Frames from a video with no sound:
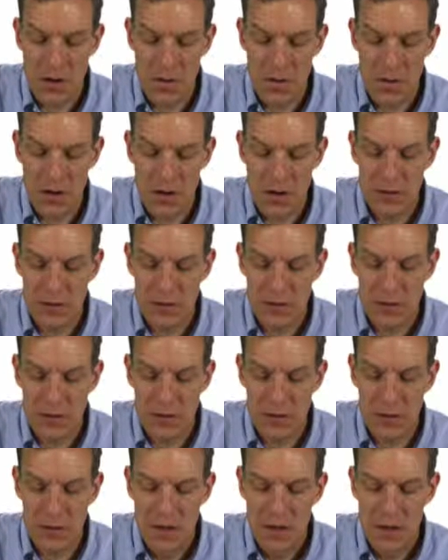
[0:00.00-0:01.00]

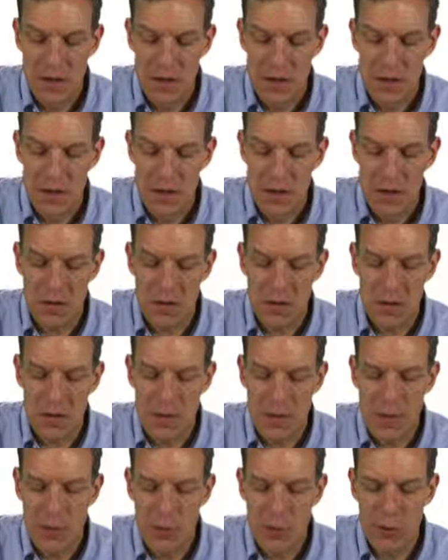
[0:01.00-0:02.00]
basically
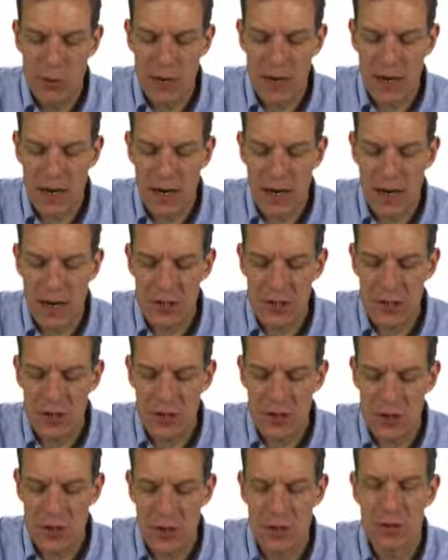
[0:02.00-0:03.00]
the people who take
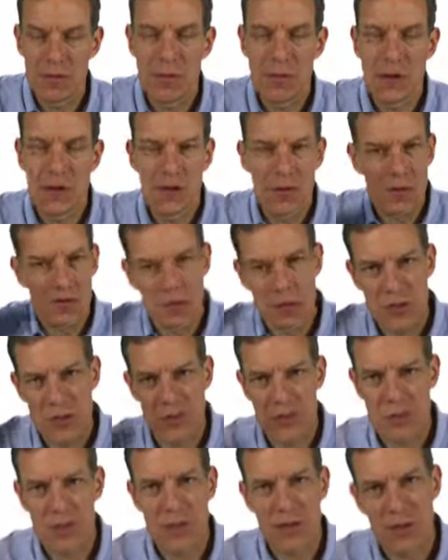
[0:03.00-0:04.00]
actions are just
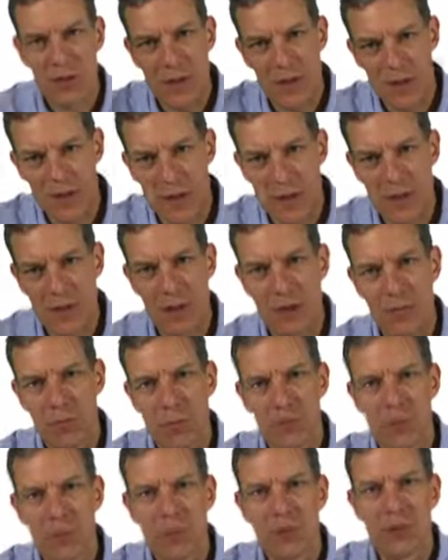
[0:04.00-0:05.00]
going to specialize and
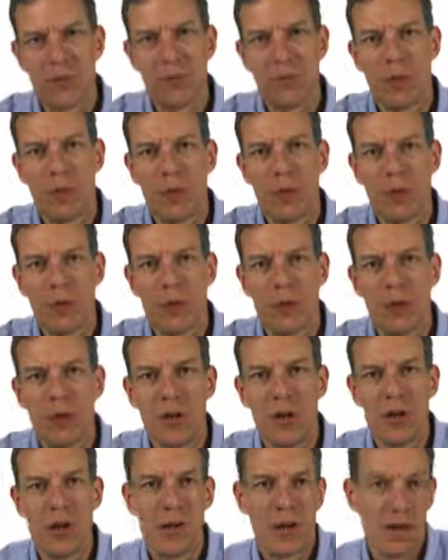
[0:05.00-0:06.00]
produce the public
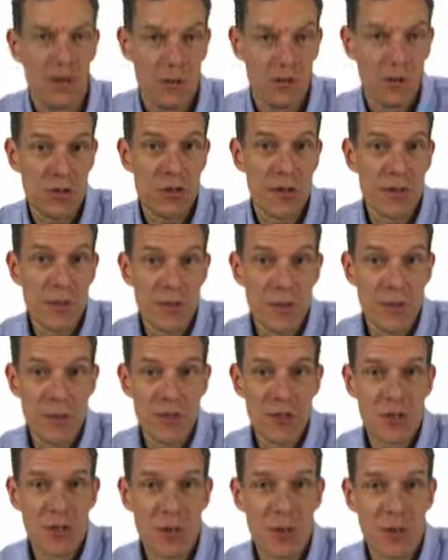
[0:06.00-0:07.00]
good, just like in a
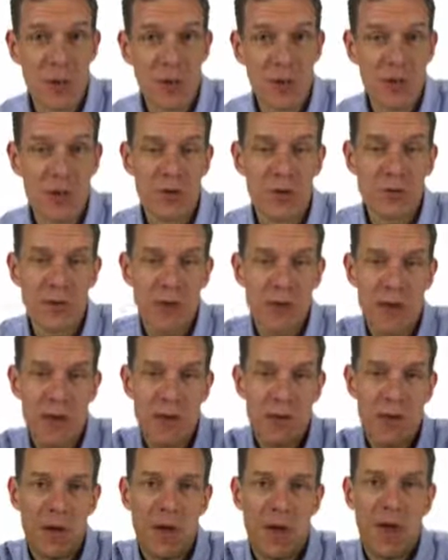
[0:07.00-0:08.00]
best shot public goods
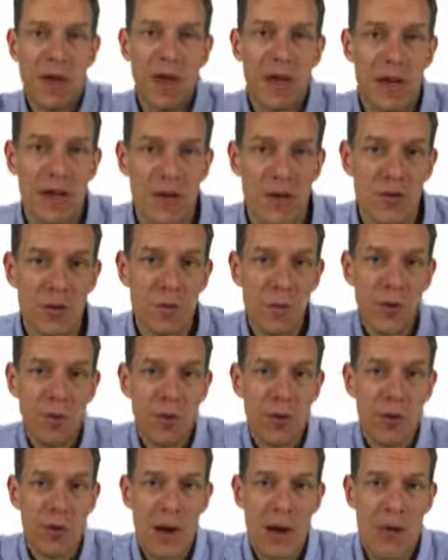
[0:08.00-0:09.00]
game, and then those
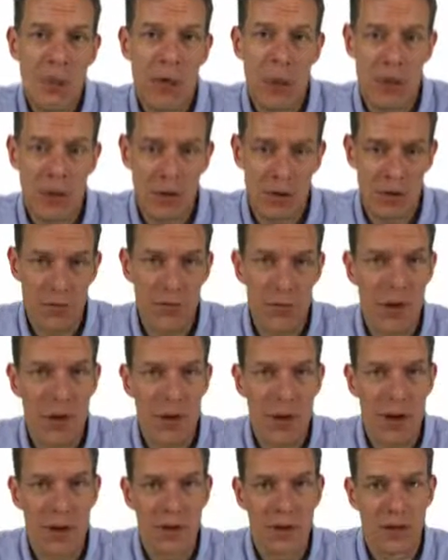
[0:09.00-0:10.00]
people around them are going to free
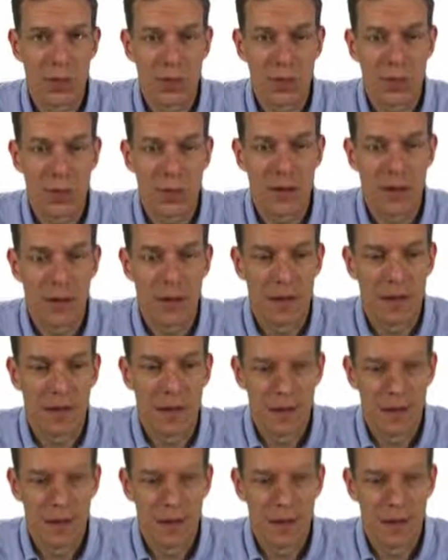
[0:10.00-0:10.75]
ride completely.